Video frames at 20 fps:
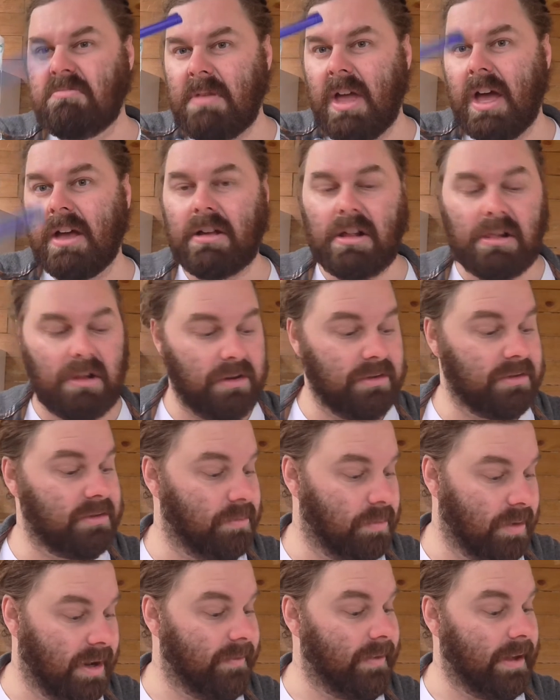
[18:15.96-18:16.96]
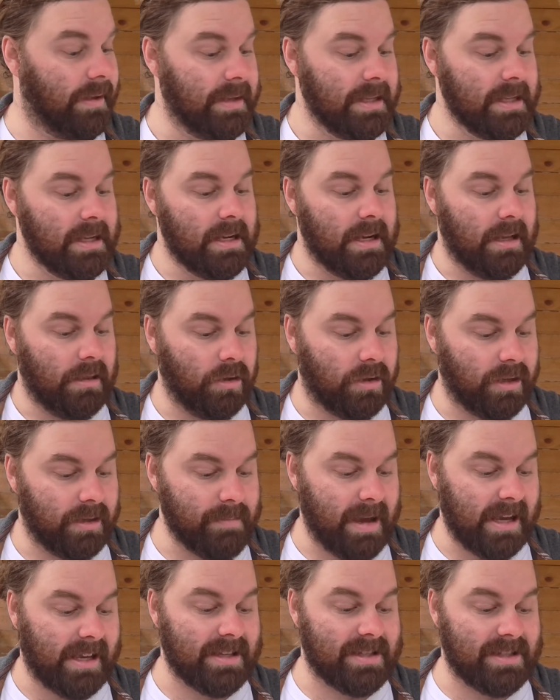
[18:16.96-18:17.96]
how close, whatever. Looking
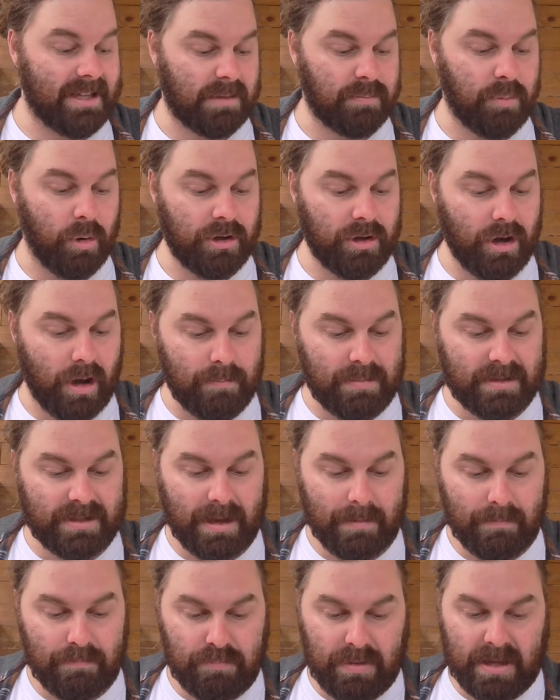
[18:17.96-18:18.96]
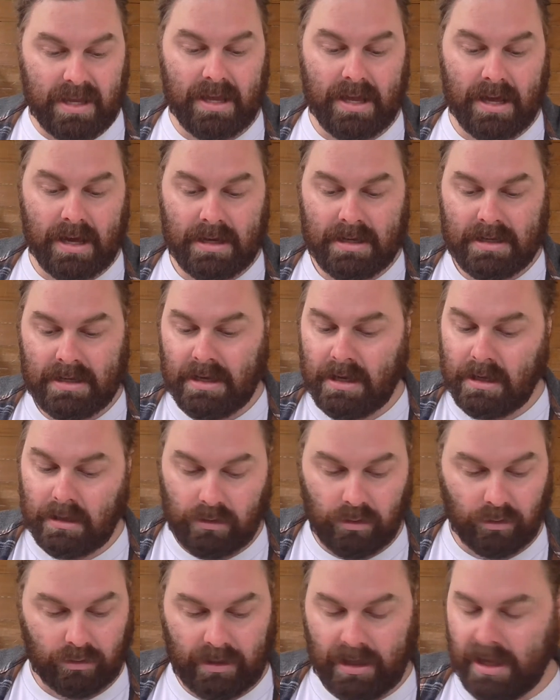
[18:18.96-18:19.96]
to make a 6.9% beer.
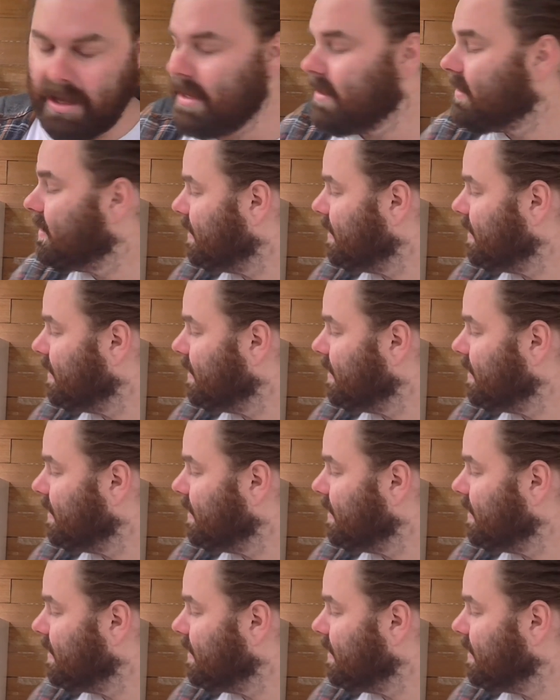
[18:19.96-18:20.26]
Look, it's